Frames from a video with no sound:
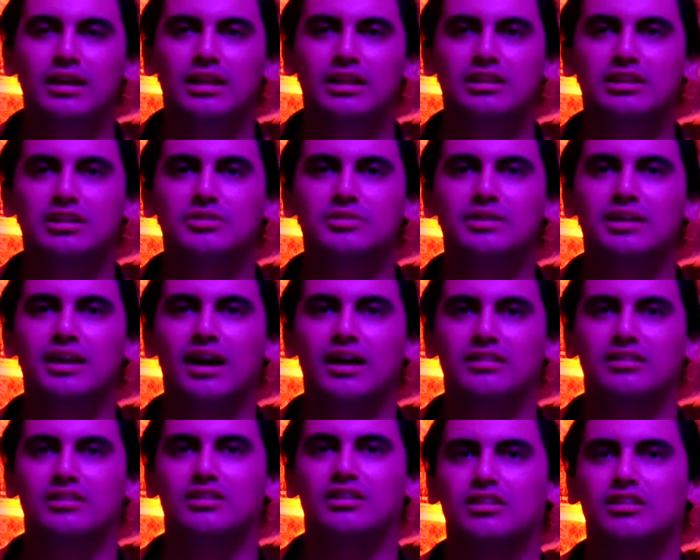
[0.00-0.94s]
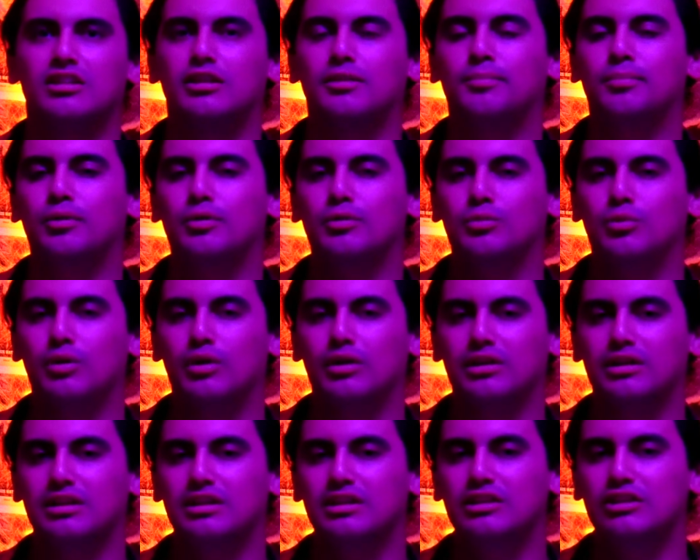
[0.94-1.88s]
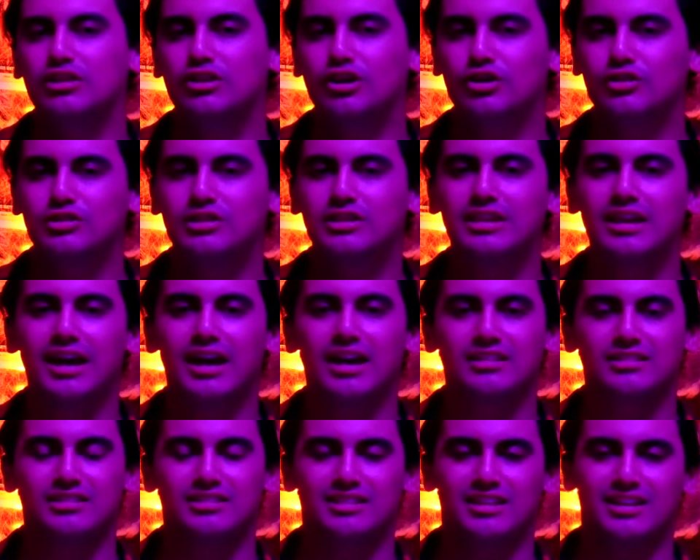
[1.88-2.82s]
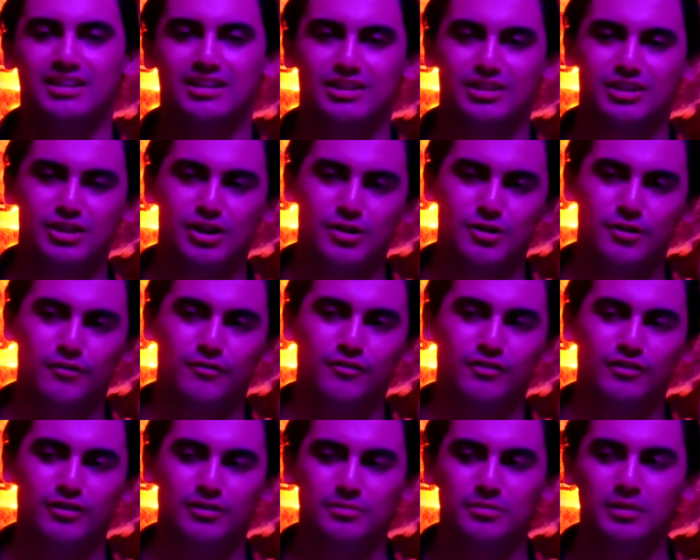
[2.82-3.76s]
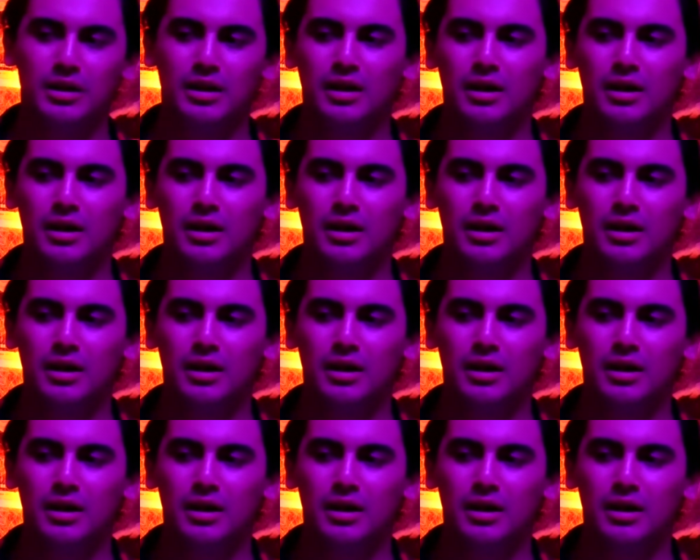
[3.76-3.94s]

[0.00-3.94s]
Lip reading: until he has to to the point where he knows he has to let go of him.